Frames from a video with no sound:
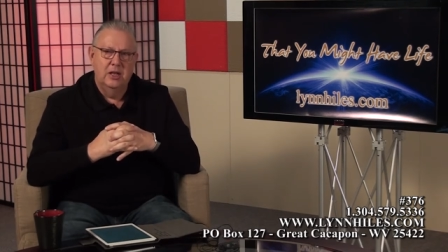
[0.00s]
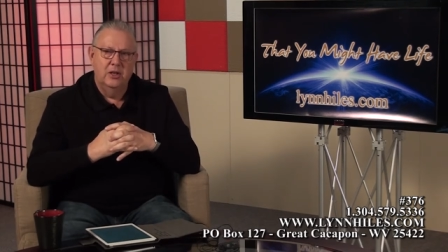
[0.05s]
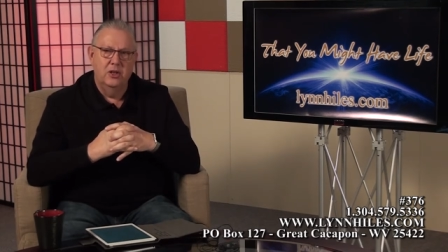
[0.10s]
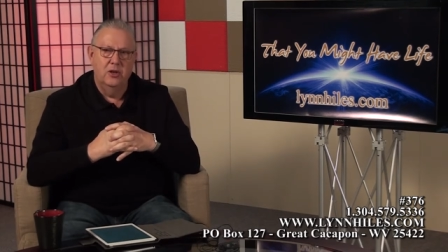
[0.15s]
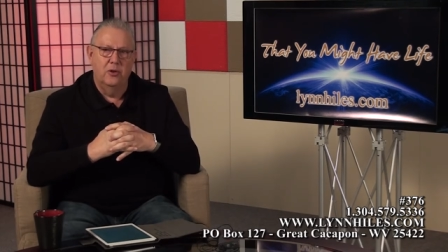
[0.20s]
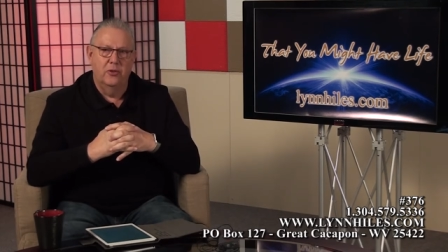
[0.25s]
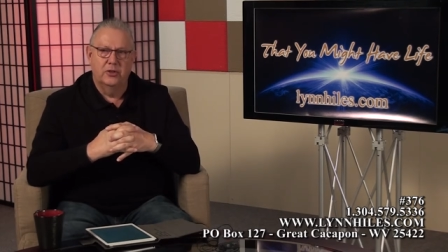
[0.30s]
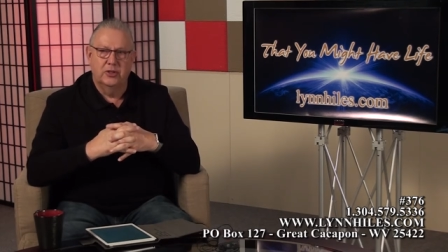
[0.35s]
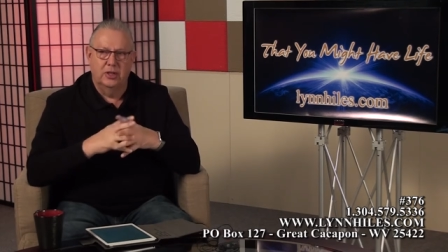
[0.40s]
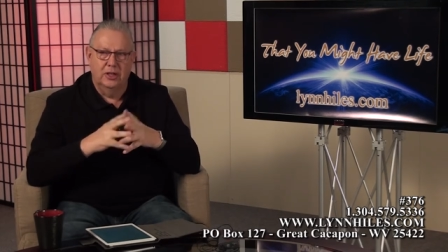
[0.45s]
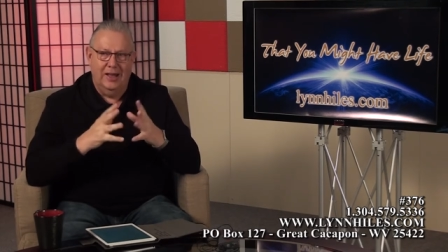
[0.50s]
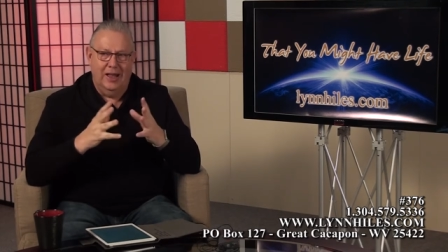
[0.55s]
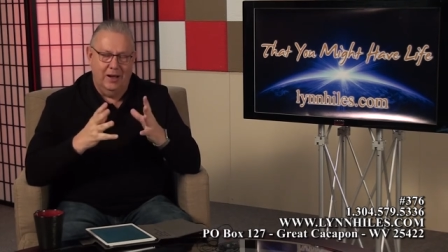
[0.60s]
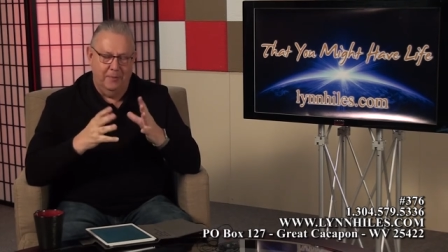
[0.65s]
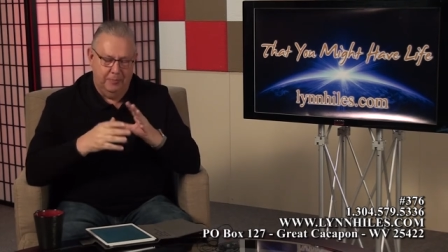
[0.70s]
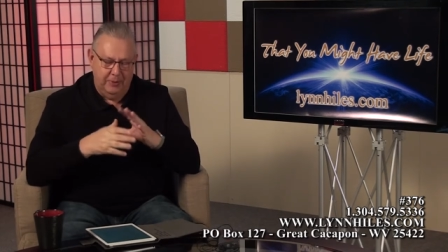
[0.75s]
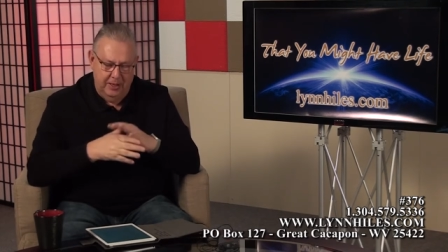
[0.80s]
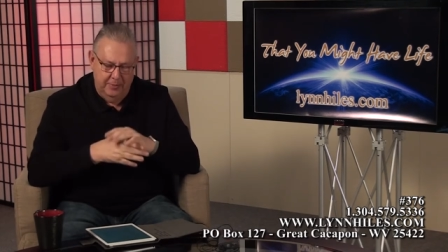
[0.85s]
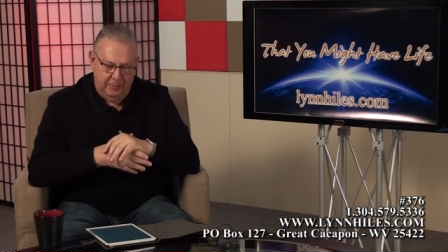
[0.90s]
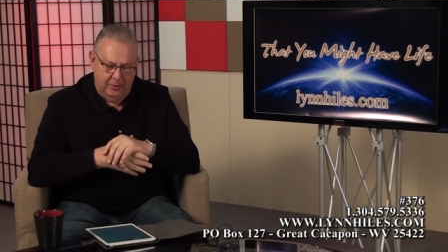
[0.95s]
you know, there's a lot
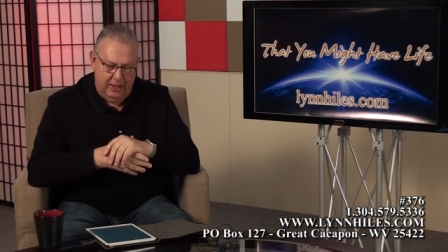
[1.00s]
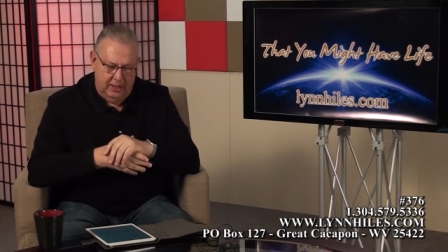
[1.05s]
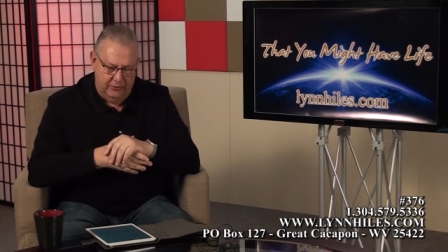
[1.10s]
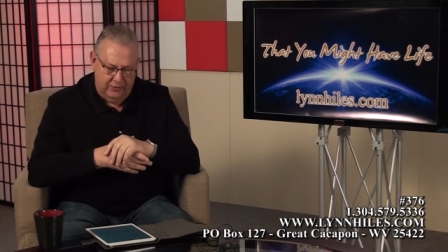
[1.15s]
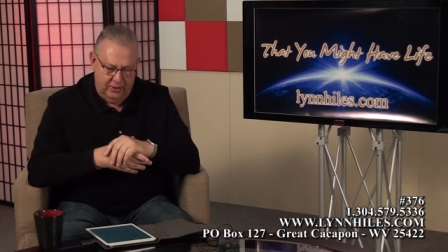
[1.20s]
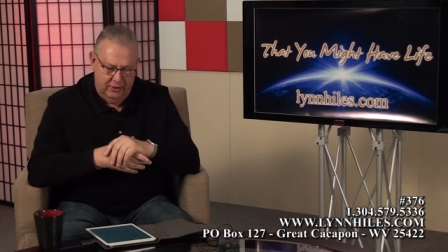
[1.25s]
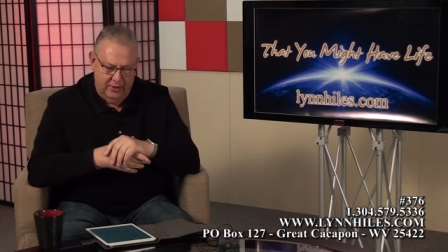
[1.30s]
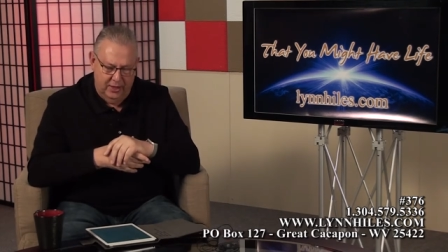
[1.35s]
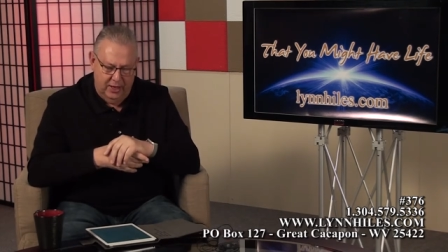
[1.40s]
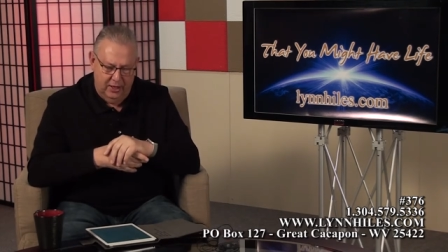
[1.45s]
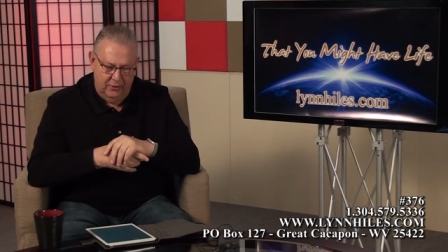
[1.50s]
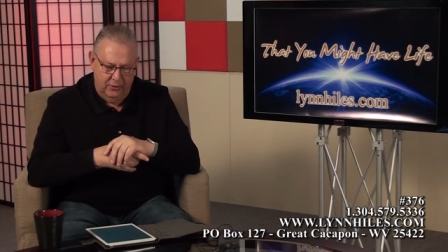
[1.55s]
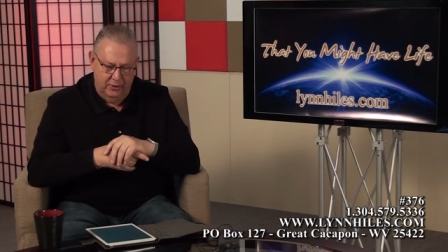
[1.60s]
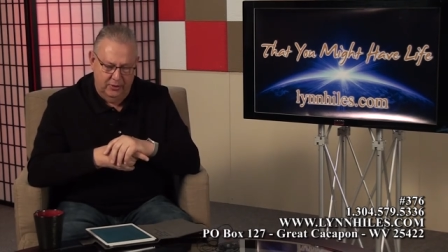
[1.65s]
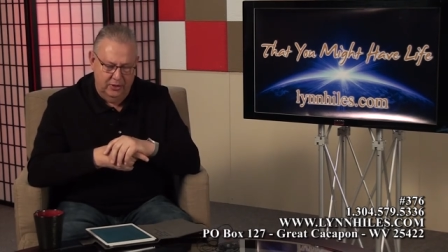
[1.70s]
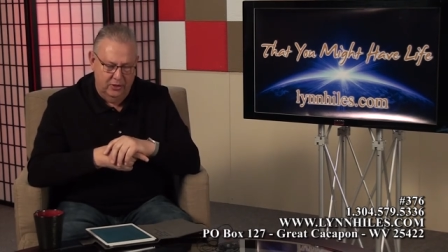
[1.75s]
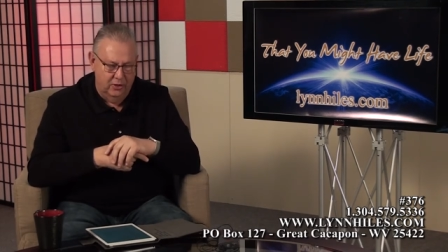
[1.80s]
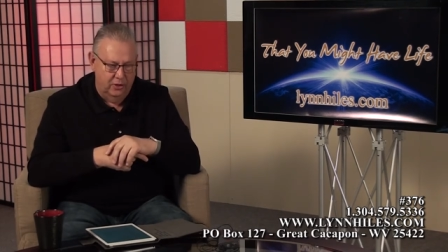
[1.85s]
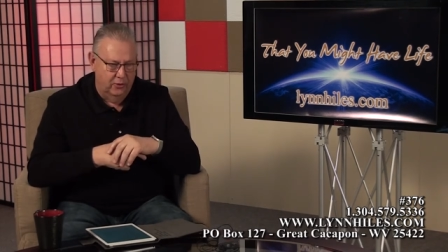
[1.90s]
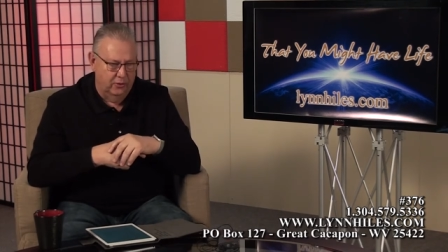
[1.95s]
of people out there now
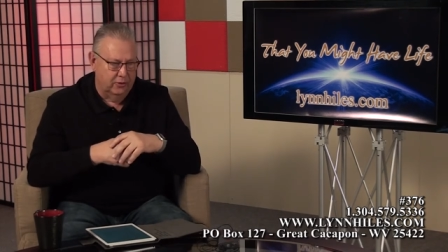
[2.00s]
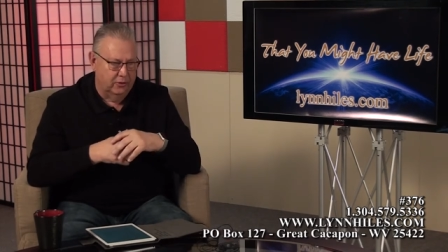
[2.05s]
that, you know,